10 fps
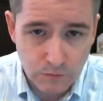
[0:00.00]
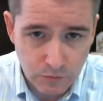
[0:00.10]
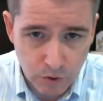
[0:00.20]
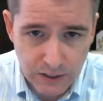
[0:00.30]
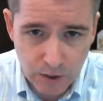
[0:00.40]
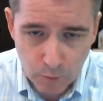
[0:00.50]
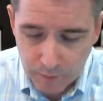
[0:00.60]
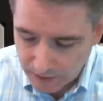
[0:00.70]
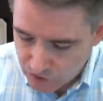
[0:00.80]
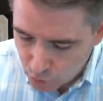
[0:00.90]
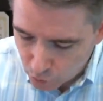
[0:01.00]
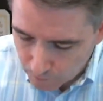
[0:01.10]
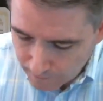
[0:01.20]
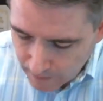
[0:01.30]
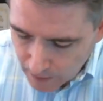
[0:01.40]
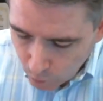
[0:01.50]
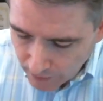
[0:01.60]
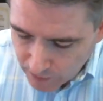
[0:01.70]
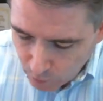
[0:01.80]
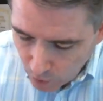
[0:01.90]
looking at opening a school.
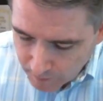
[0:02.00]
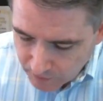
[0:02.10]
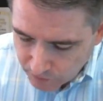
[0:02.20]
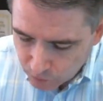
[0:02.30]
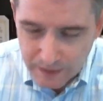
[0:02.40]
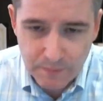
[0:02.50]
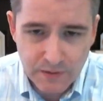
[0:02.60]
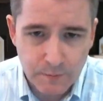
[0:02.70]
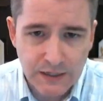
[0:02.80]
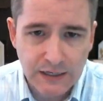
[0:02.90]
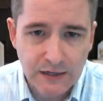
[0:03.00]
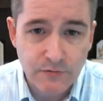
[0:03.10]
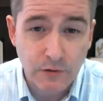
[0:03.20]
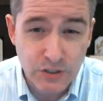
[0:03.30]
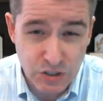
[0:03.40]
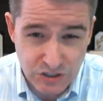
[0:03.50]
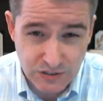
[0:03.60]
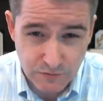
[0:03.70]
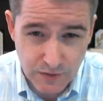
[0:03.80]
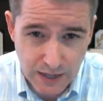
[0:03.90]
Why don't you walk me through maybe the beginning of the
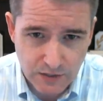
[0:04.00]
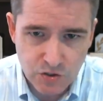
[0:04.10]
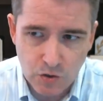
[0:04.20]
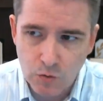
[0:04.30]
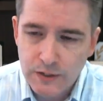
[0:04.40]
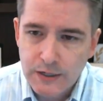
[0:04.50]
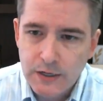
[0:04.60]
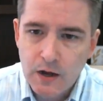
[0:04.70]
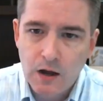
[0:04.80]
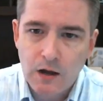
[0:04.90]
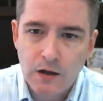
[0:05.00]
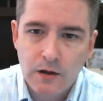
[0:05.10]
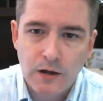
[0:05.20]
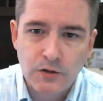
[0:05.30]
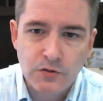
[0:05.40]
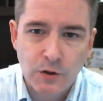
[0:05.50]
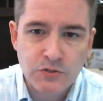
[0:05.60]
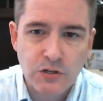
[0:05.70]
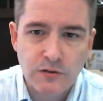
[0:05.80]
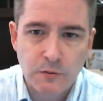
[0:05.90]
logistics of that? So there
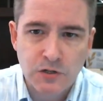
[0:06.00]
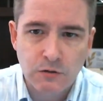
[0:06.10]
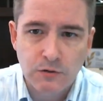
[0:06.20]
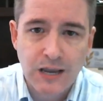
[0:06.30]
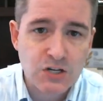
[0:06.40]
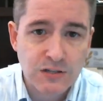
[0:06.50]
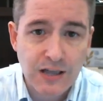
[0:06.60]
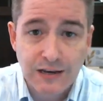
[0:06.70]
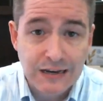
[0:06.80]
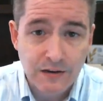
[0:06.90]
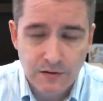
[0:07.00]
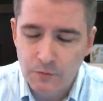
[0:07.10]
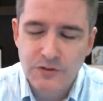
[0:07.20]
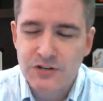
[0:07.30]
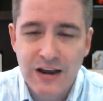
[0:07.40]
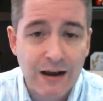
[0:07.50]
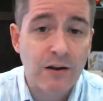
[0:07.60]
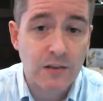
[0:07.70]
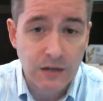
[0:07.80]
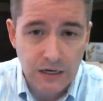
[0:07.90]
was a location there was an
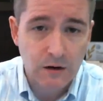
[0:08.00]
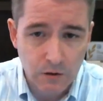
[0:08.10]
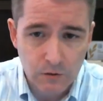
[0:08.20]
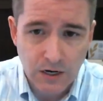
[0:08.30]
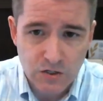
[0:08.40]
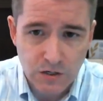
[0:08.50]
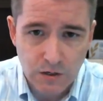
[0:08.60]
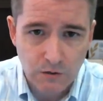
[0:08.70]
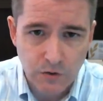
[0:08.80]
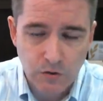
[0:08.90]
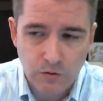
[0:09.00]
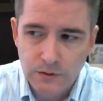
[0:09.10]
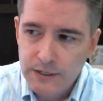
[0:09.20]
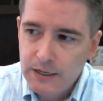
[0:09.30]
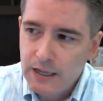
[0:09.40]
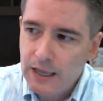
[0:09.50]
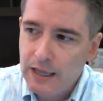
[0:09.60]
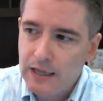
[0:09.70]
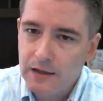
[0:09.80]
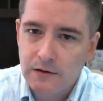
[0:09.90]
area that needed a location in your view,
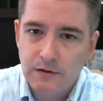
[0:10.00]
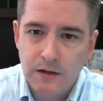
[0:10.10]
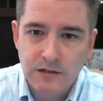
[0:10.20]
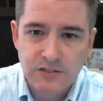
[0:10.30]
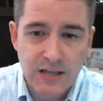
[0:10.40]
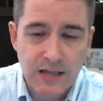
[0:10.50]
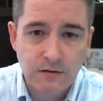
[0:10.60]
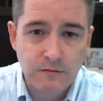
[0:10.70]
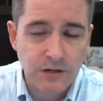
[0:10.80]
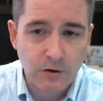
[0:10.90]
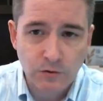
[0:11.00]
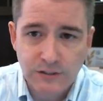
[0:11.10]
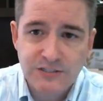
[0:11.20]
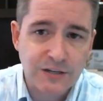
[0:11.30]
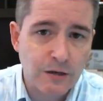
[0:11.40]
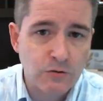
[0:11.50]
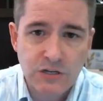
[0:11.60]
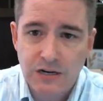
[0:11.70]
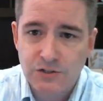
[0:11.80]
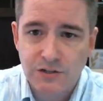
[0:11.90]
and it's then, lease
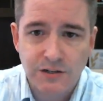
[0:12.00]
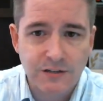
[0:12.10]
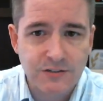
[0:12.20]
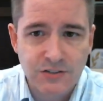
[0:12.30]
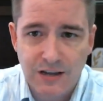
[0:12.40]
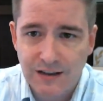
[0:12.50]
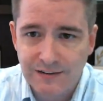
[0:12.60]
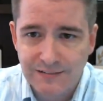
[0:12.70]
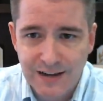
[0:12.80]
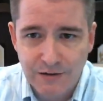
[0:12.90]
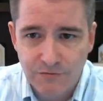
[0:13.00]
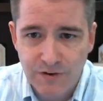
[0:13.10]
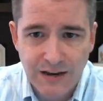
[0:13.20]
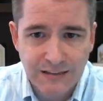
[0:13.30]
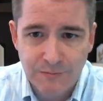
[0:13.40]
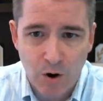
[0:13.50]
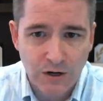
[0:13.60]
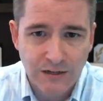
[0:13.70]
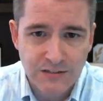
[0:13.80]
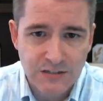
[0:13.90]
negotiations and vetting the
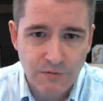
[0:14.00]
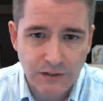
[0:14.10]
market and stuff